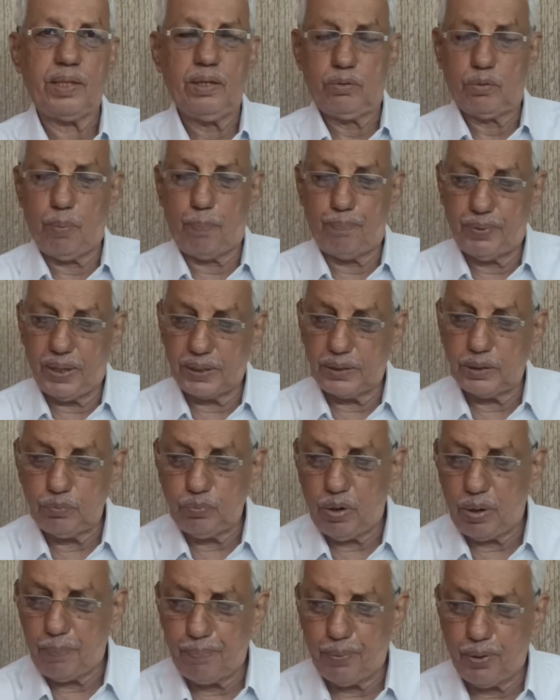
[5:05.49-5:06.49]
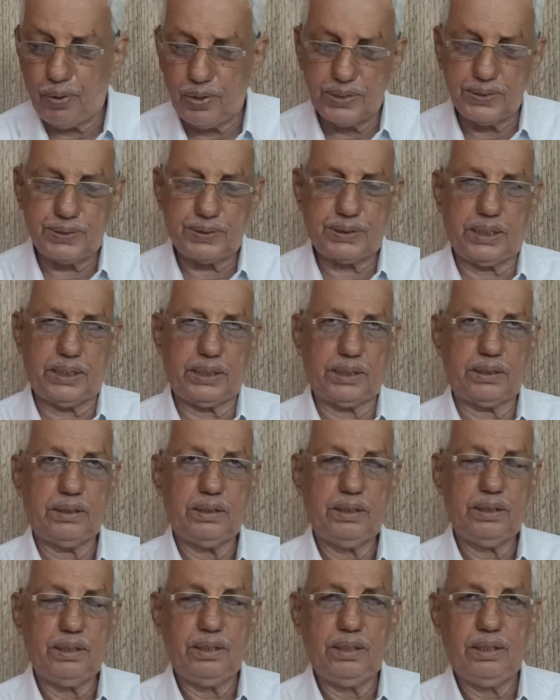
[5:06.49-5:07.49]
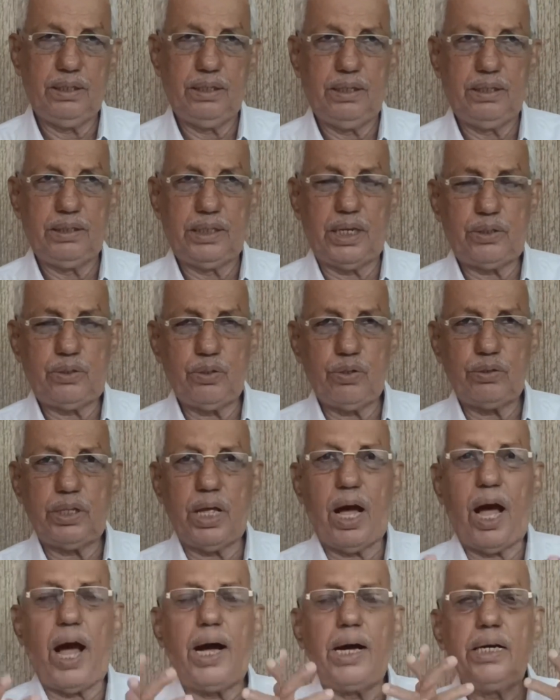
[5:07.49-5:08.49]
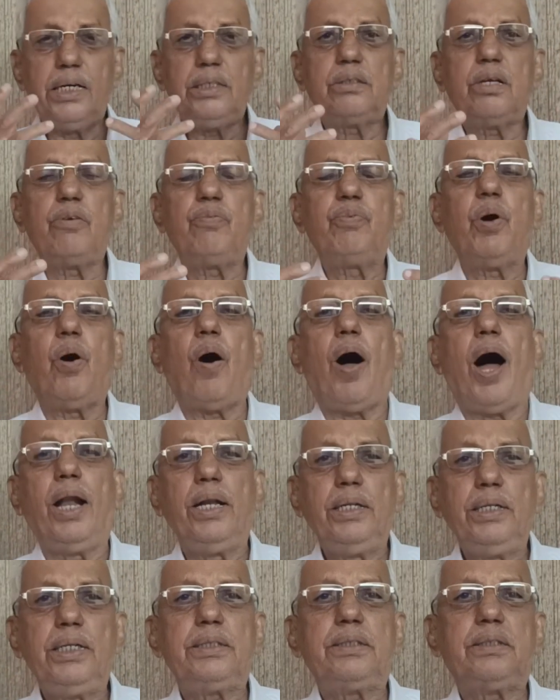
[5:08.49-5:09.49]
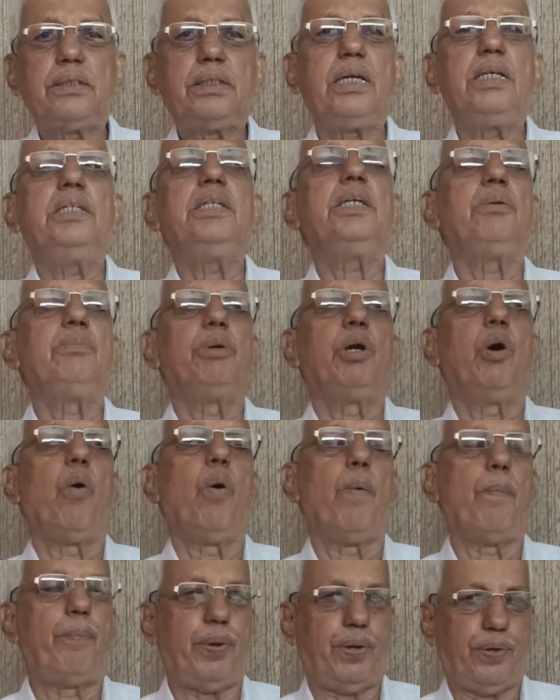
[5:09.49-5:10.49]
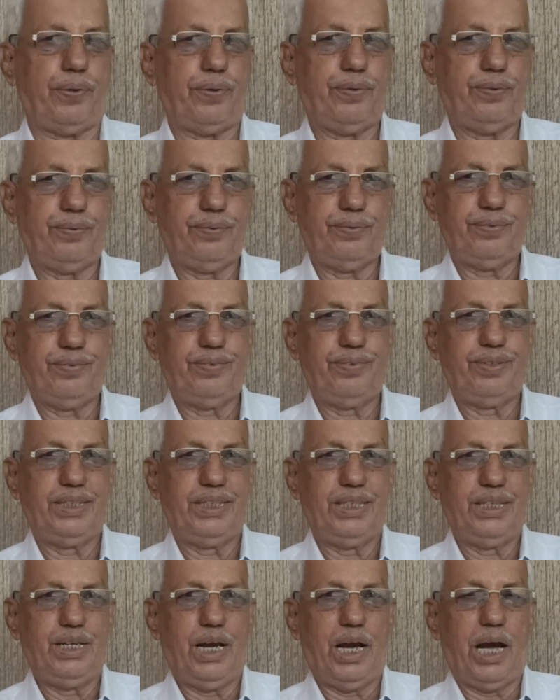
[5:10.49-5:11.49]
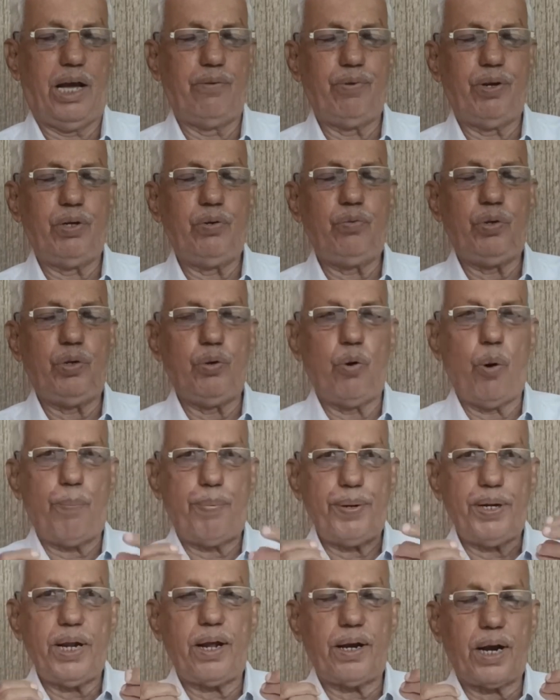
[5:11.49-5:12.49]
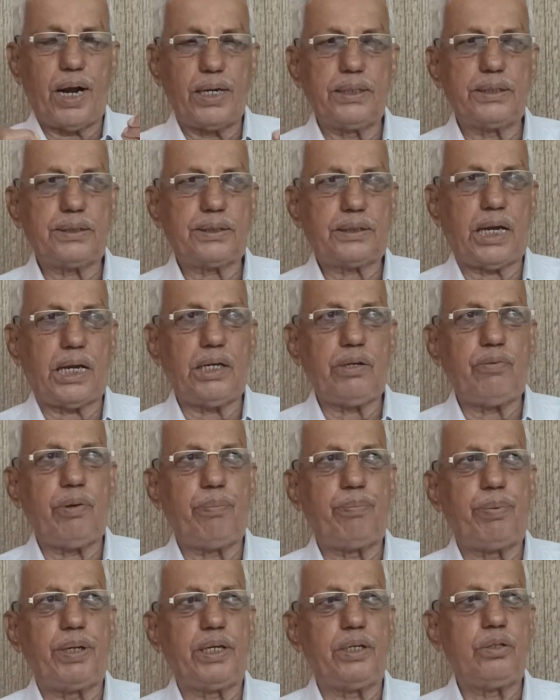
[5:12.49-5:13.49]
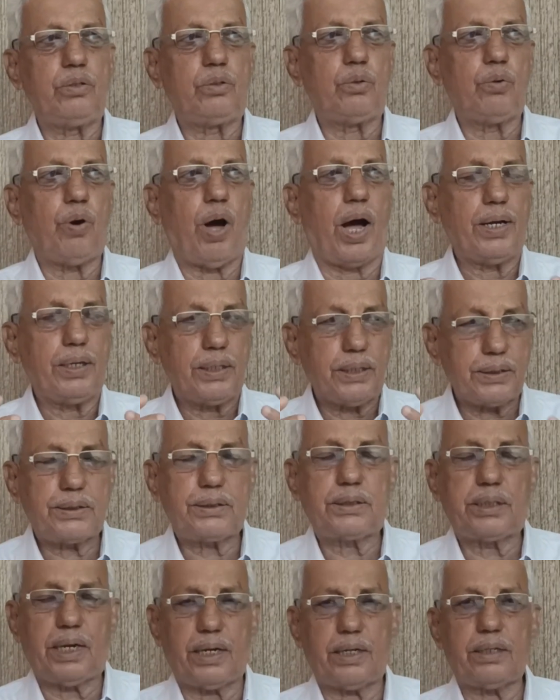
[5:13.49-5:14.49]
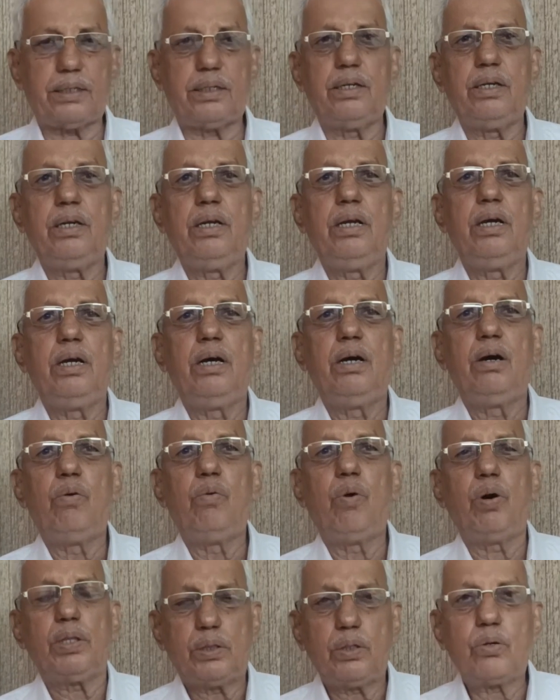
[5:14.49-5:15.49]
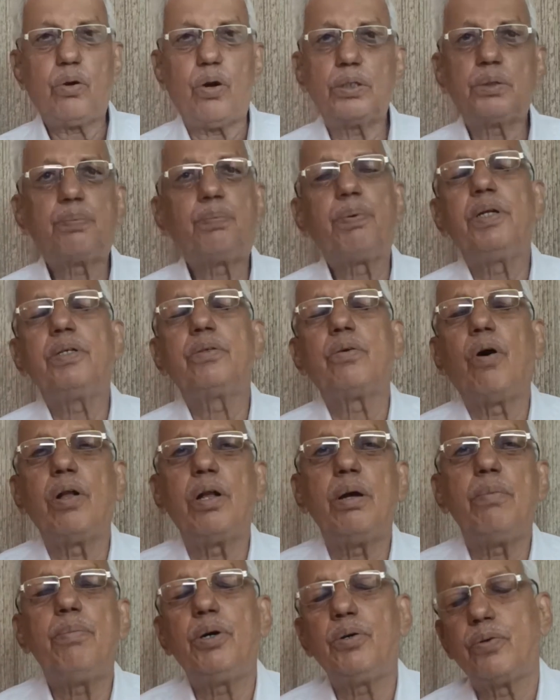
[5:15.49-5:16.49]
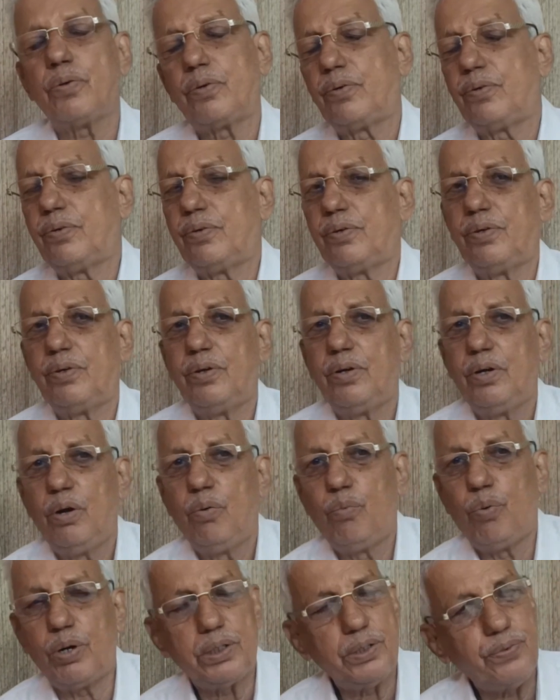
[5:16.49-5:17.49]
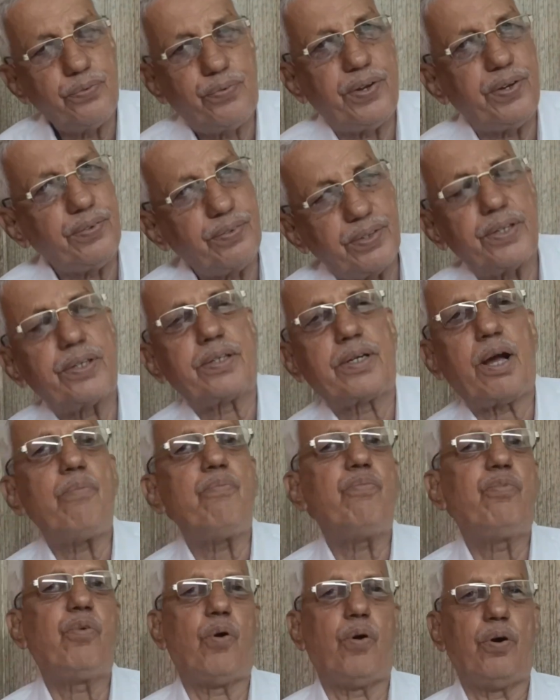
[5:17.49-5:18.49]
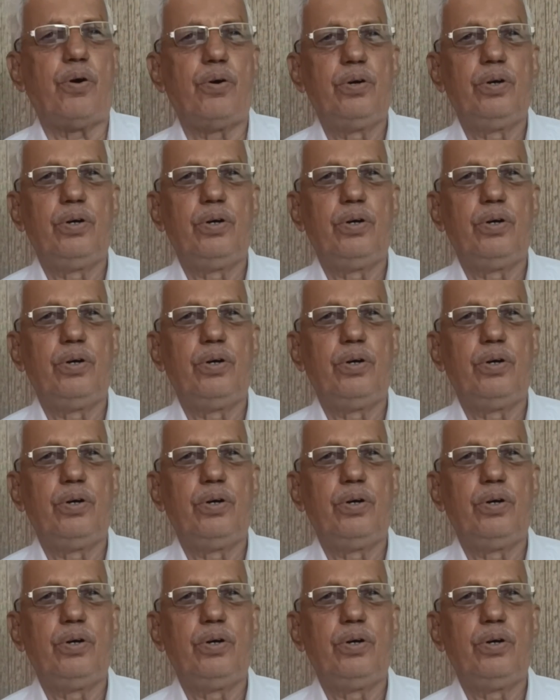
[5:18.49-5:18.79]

So that is what Paul is saying, that the eyes of your understanding may open. And when we open our understanding, we begin to understand what the gospel is all about. What did Jesus come for?